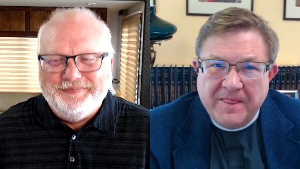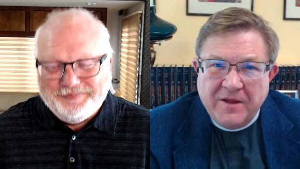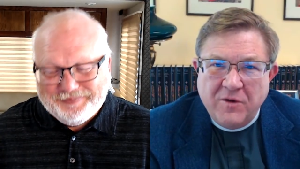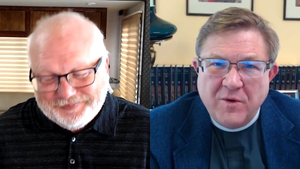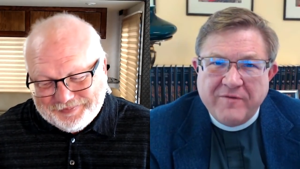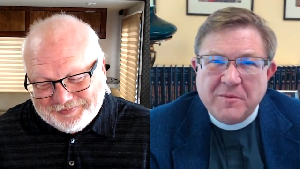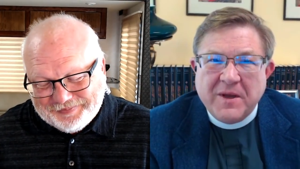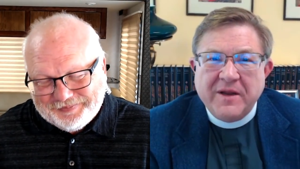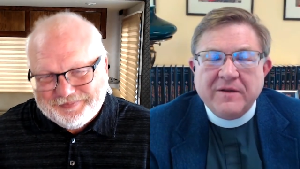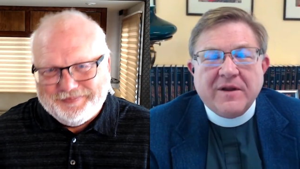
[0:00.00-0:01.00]
Speaker 1: who
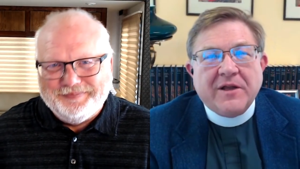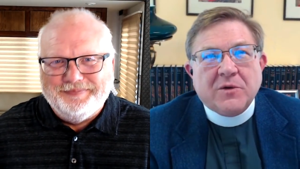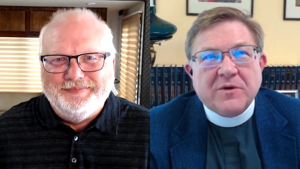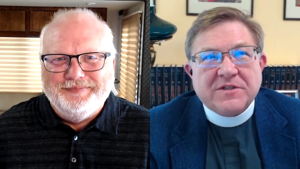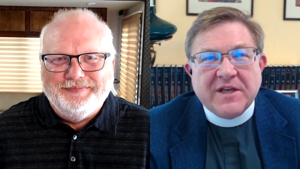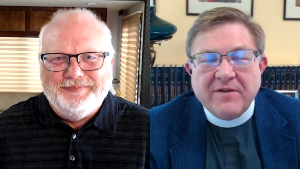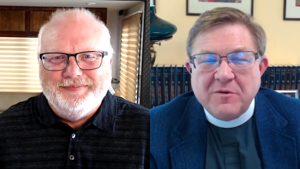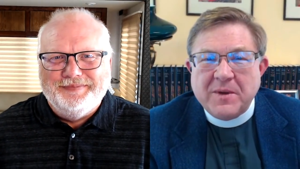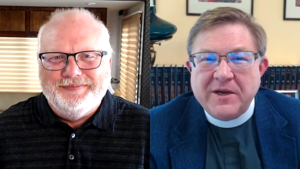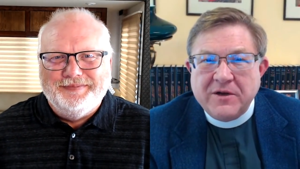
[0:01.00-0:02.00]
everybody, I don't want to say
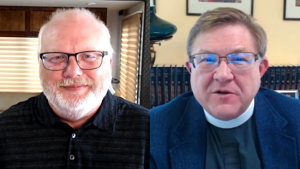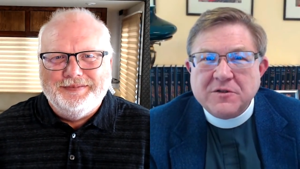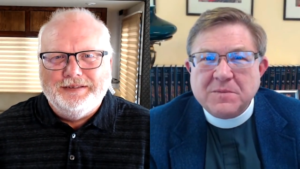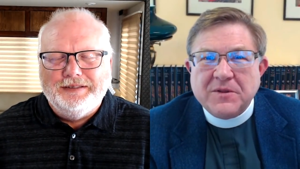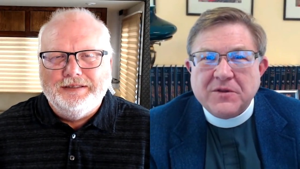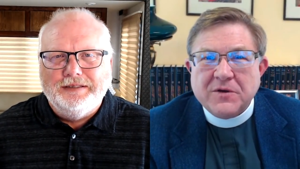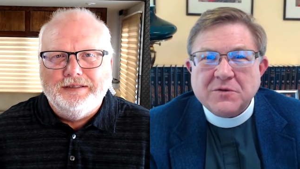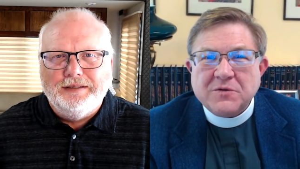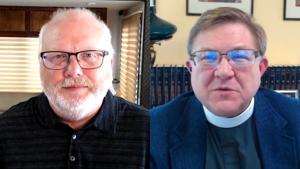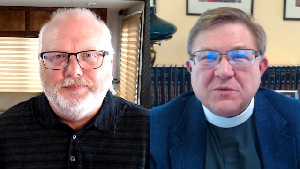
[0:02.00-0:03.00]
everybody knows, but
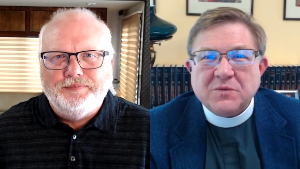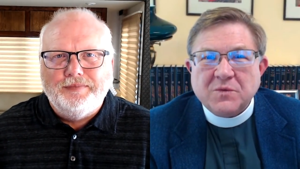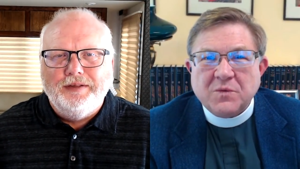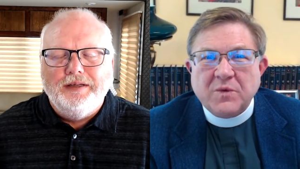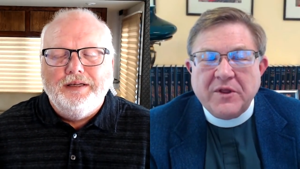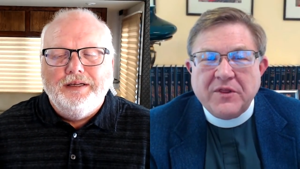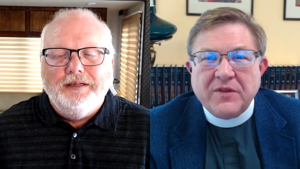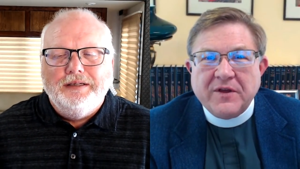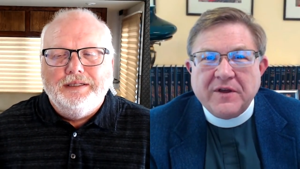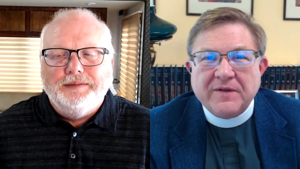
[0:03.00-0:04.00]
those
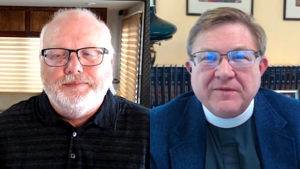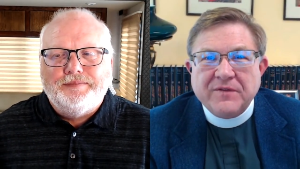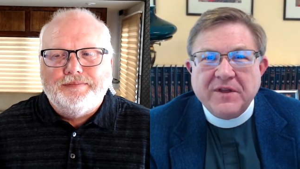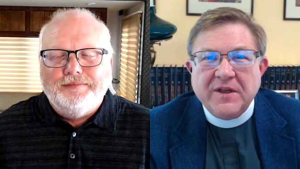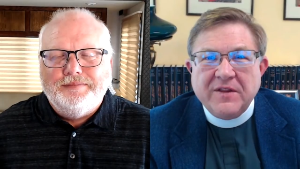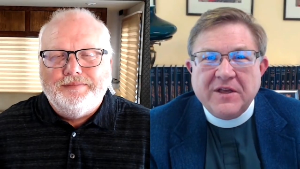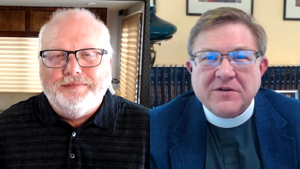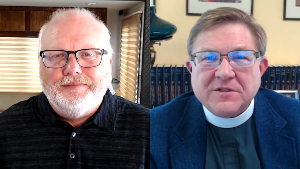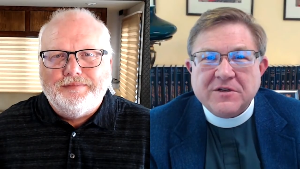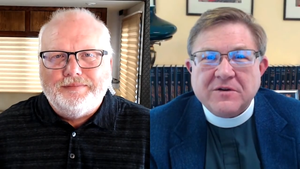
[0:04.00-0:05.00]
with uh, in the
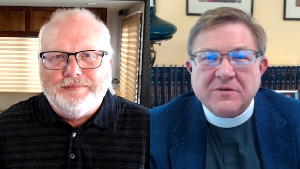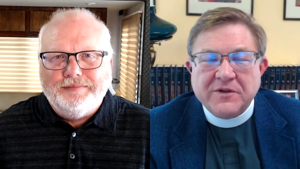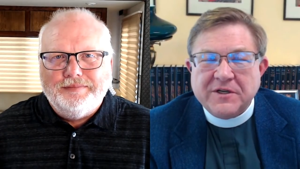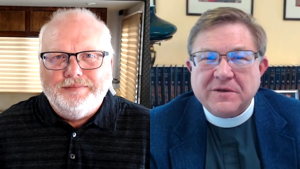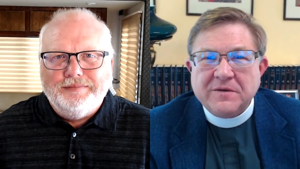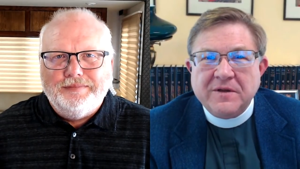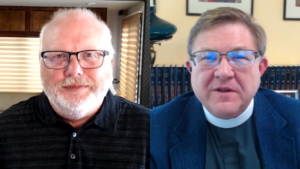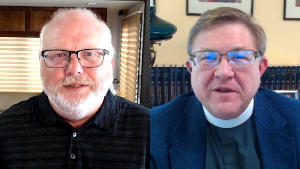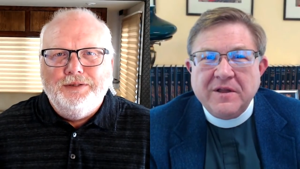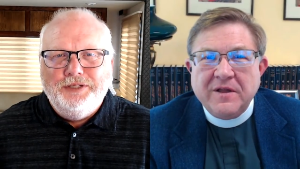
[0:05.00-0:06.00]
inner circle know.
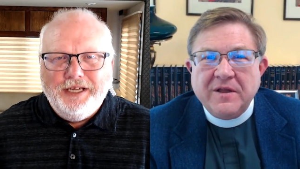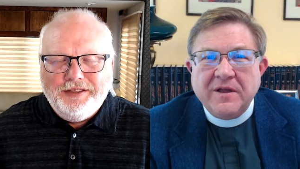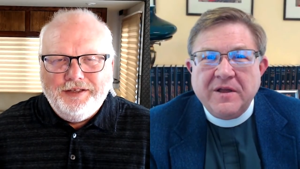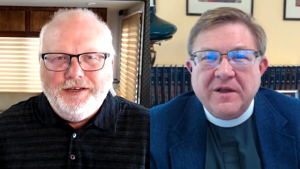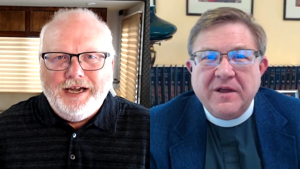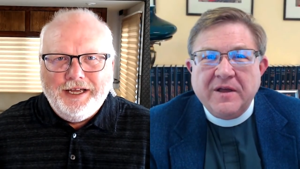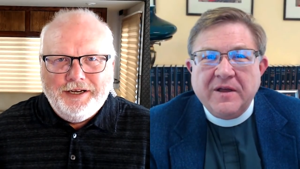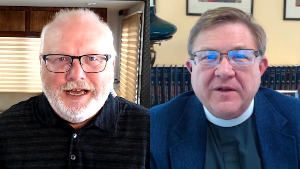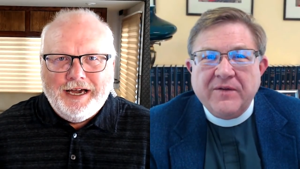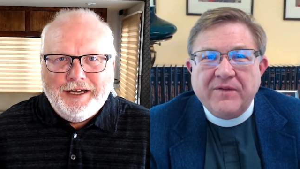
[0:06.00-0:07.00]
Speaker 2: Who take the
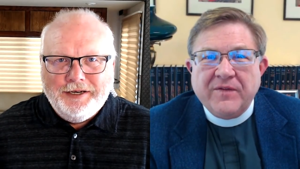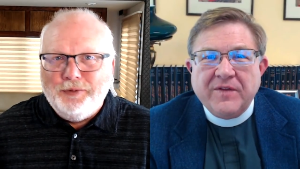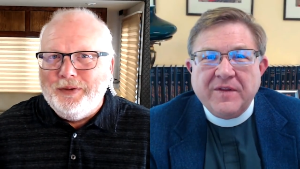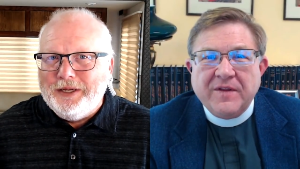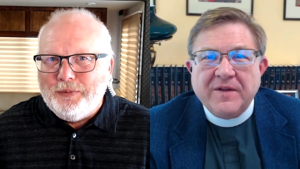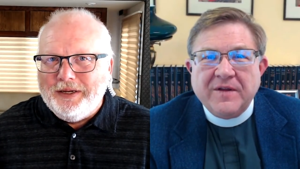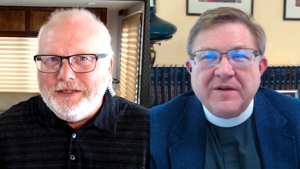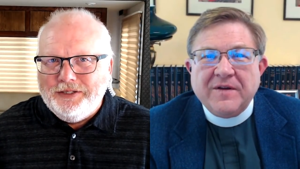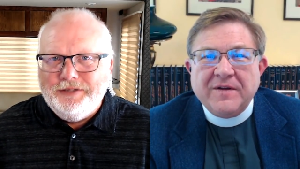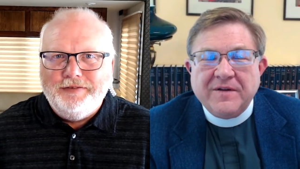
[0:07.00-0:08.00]
nod, nod, and wink,
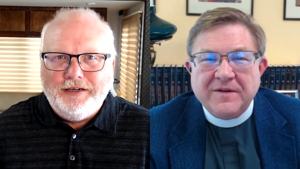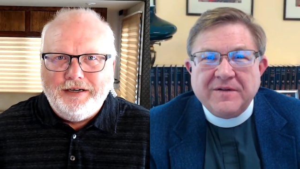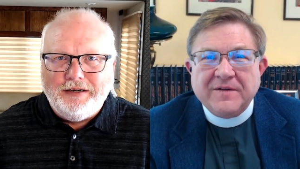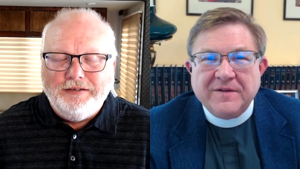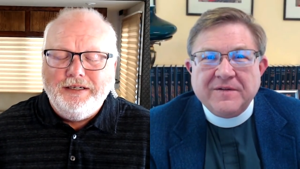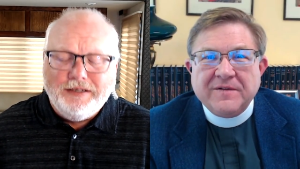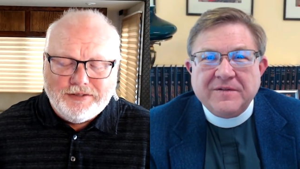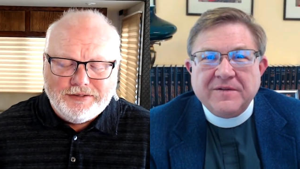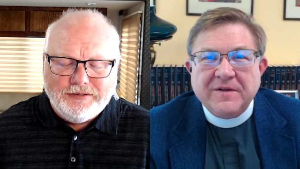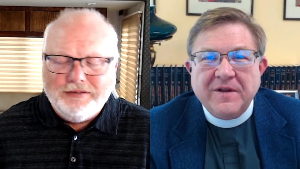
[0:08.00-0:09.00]
wink too far. Yes,